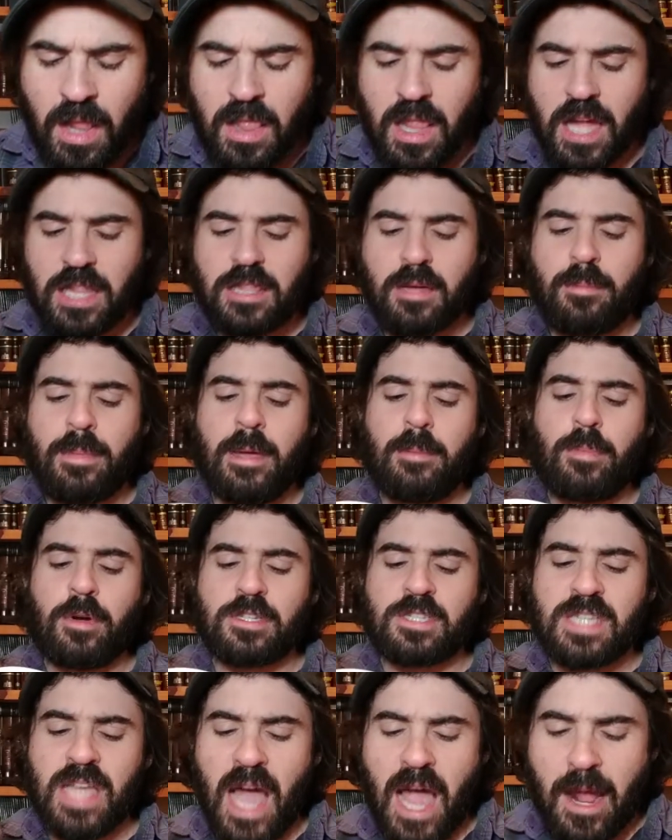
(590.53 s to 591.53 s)
Like the
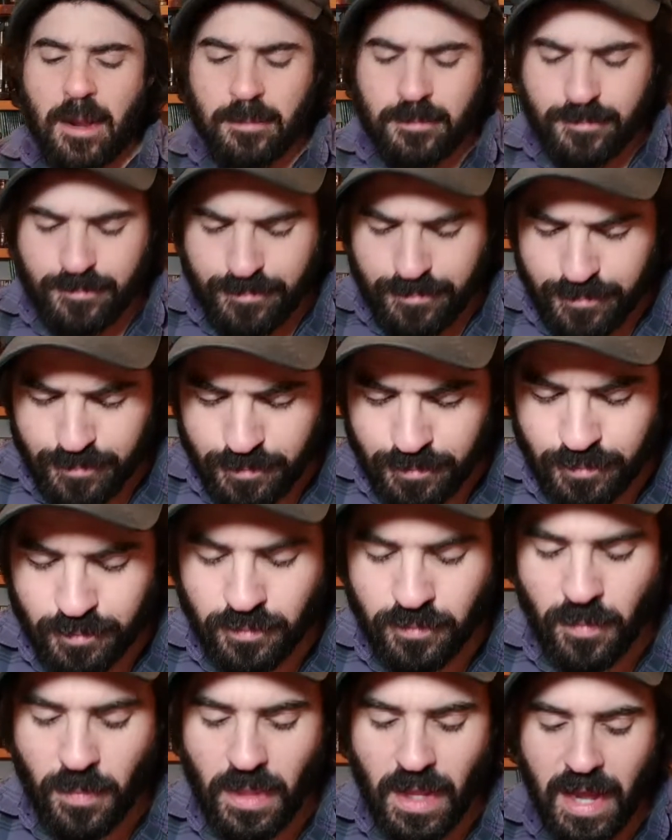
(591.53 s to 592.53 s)
people say,
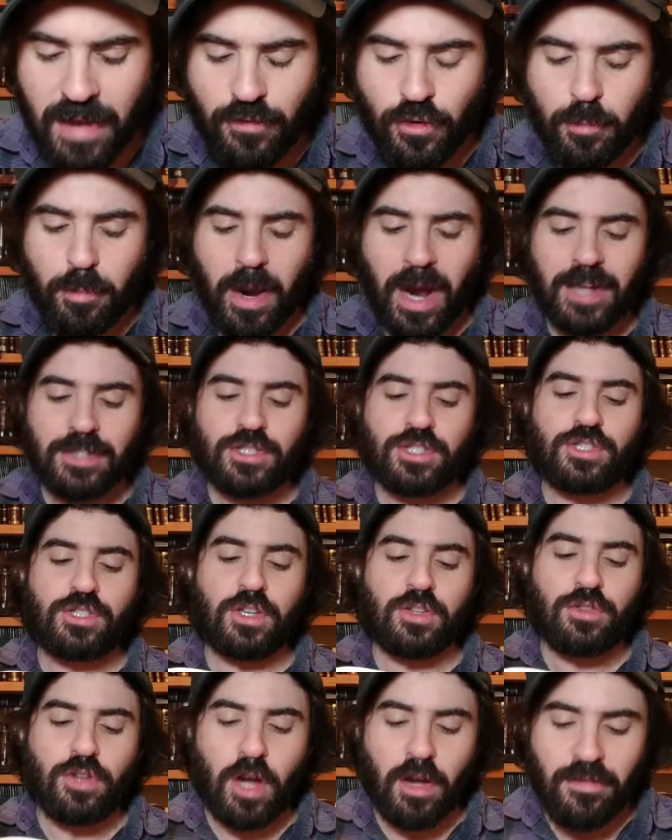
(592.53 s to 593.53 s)
mm, Ever Parsha
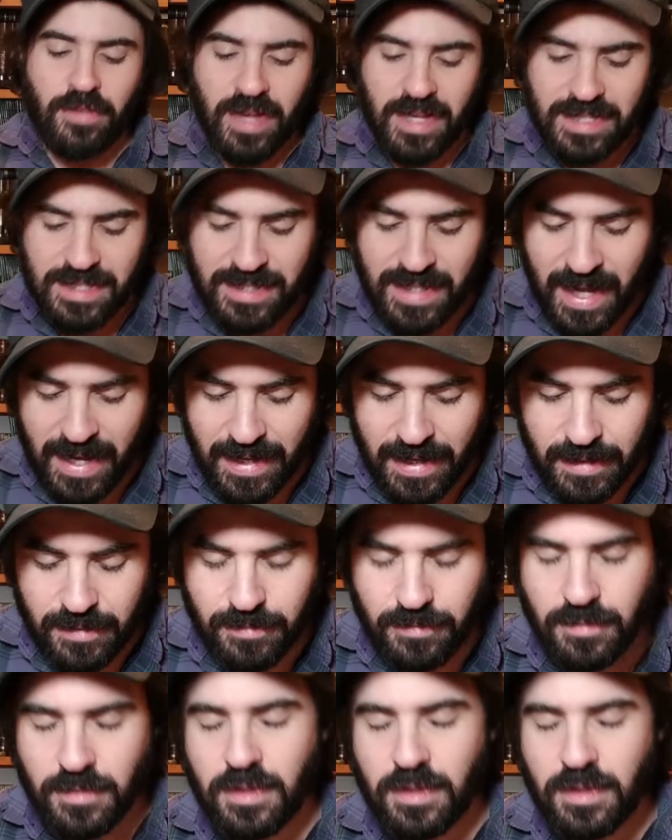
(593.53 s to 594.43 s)
Sadov Esnayit.